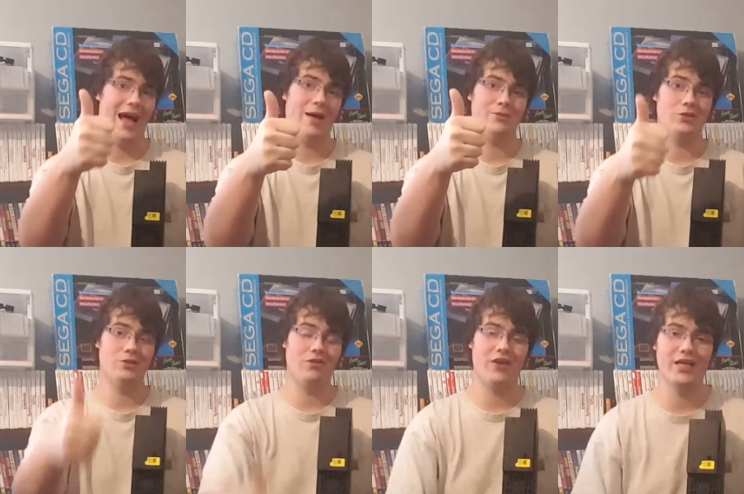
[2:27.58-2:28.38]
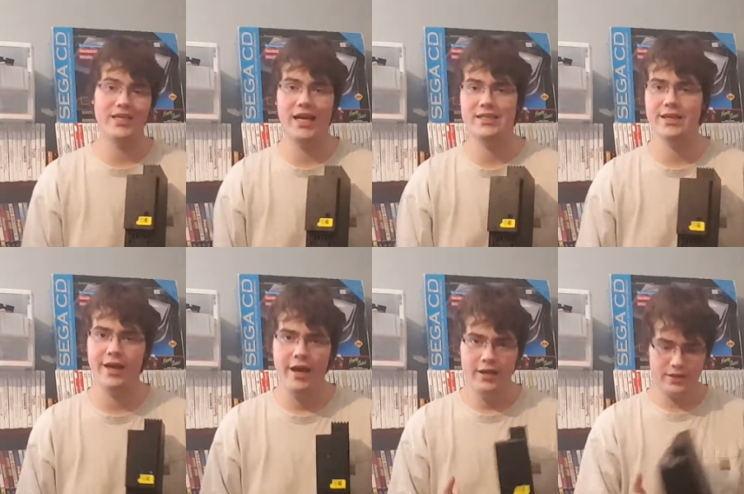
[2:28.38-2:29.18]
absolutely fantastic.
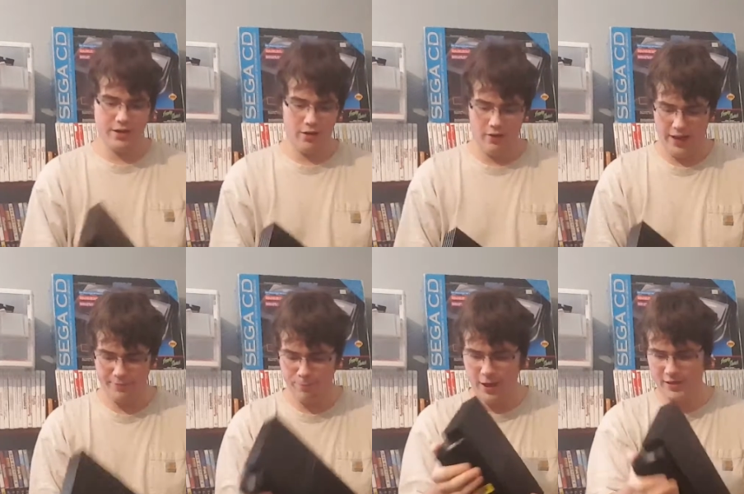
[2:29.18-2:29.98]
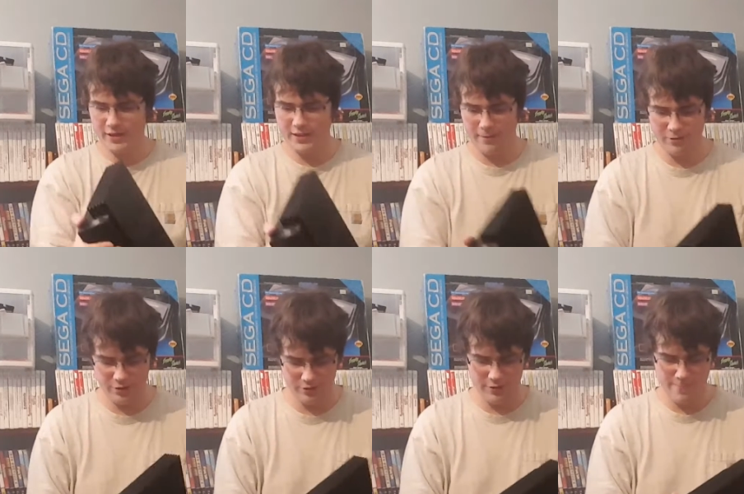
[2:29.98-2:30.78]
So I brought this up
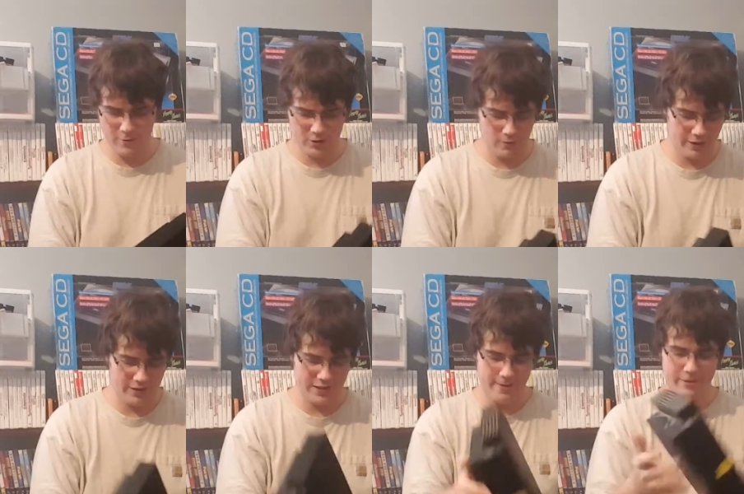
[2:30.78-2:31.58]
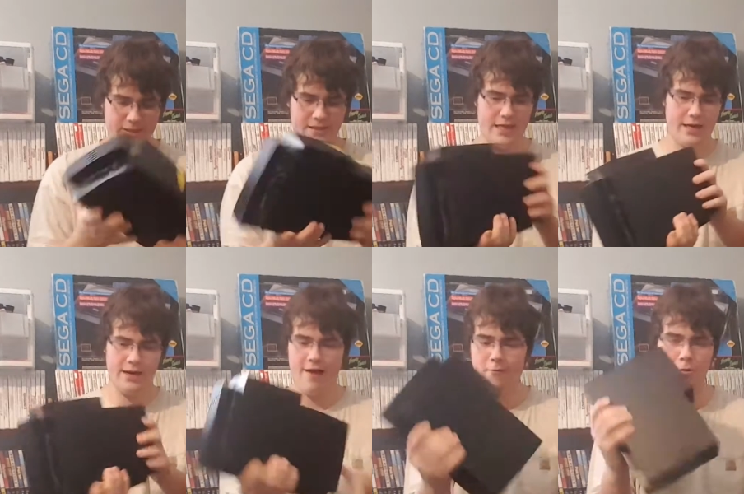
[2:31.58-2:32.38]
to the person running the sale because they didn't
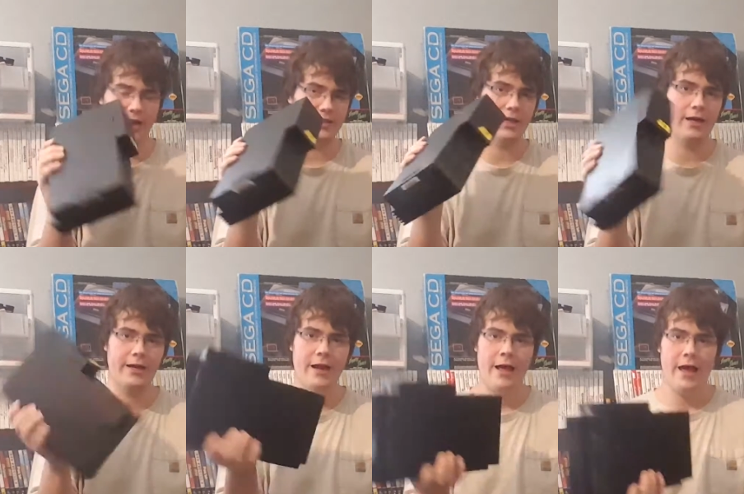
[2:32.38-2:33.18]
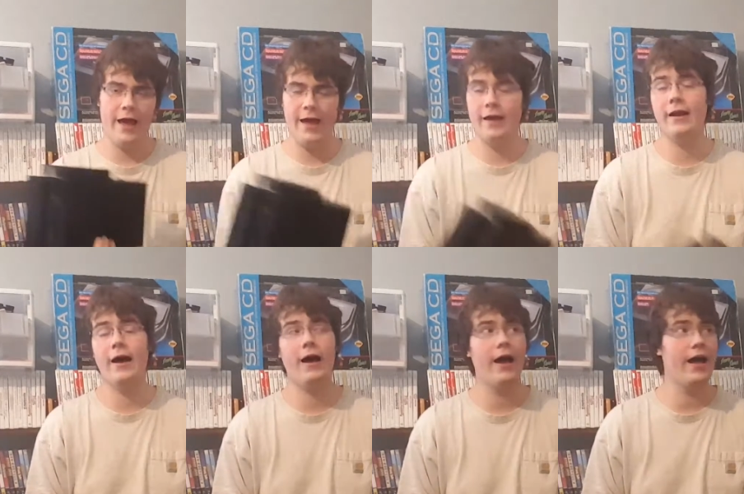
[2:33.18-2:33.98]
have a price on it, and
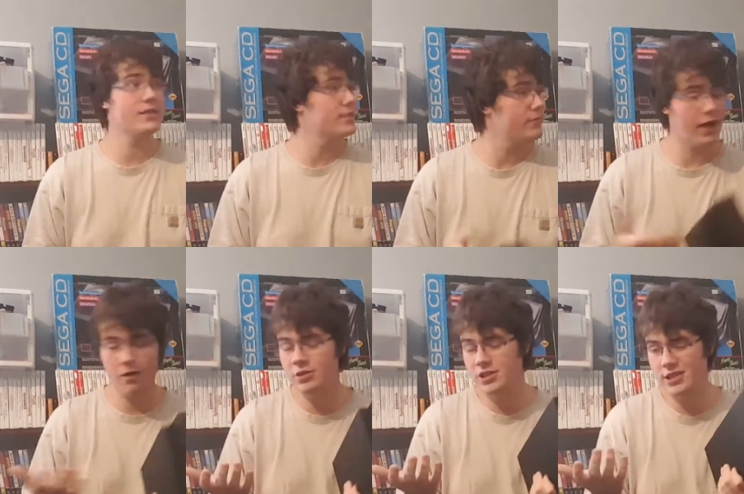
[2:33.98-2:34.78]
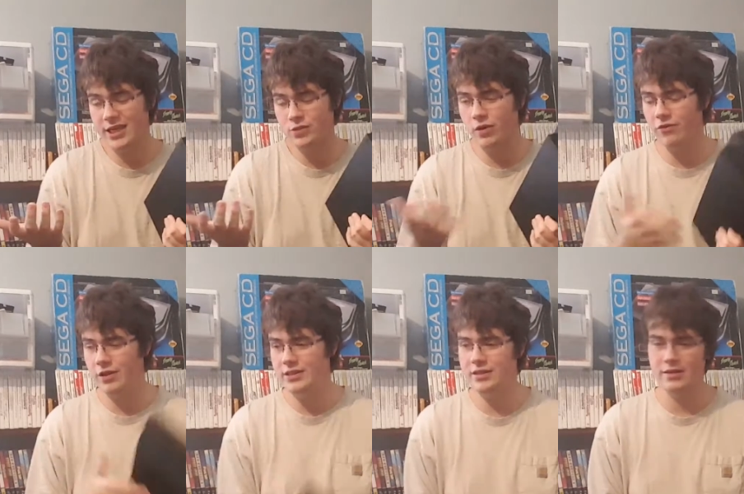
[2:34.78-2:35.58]
asked them, how much do you guys want for
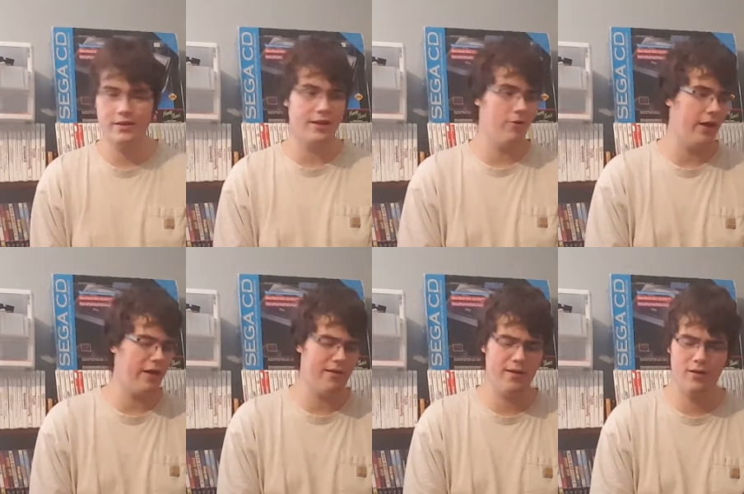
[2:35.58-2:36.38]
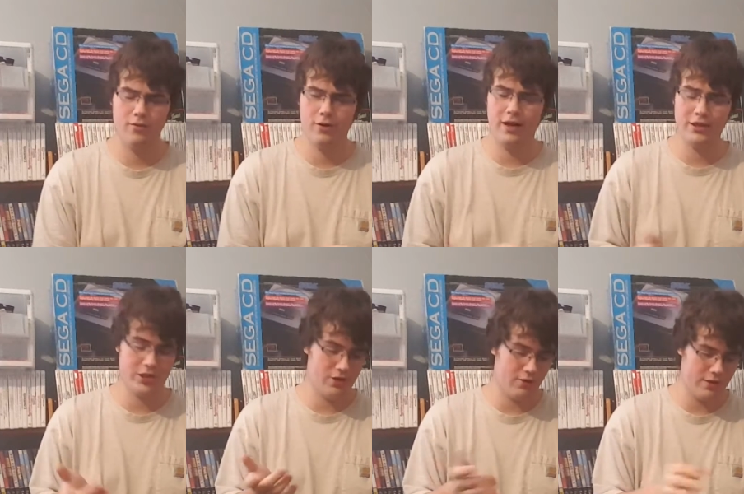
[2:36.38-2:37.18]
this? And they were like, we're not
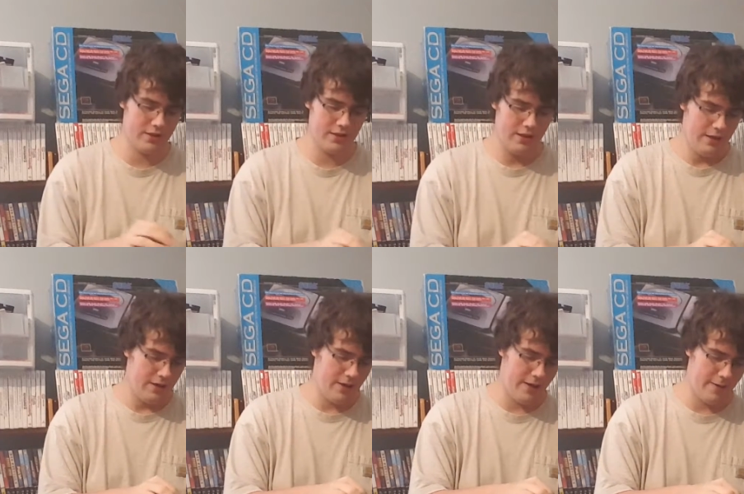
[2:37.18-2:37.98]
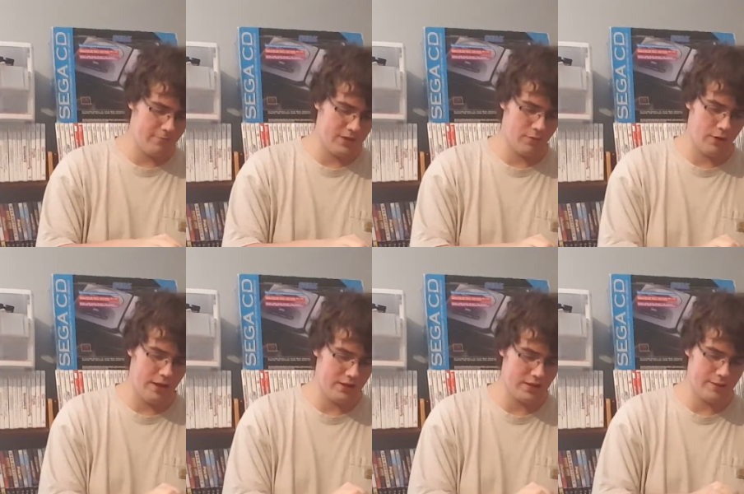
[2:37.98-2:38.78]
sure. Someone
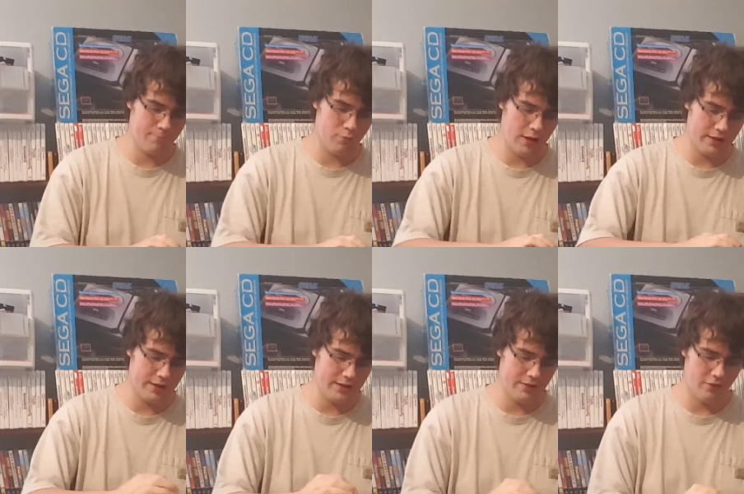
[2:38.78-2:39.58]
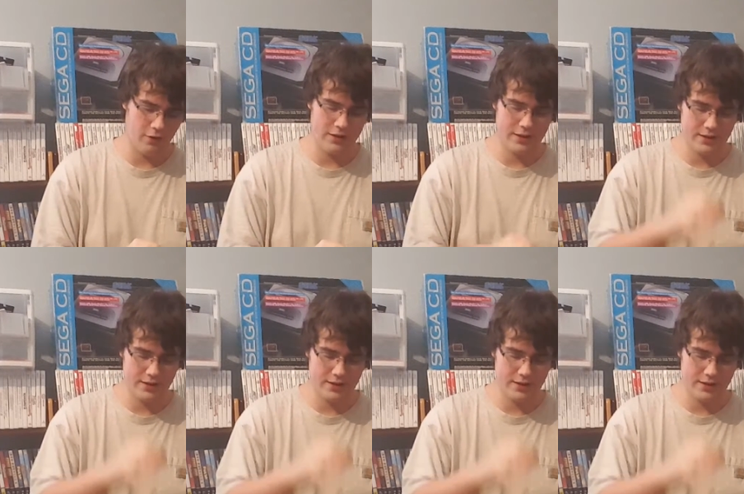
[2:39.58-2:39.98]
else brought this in for us to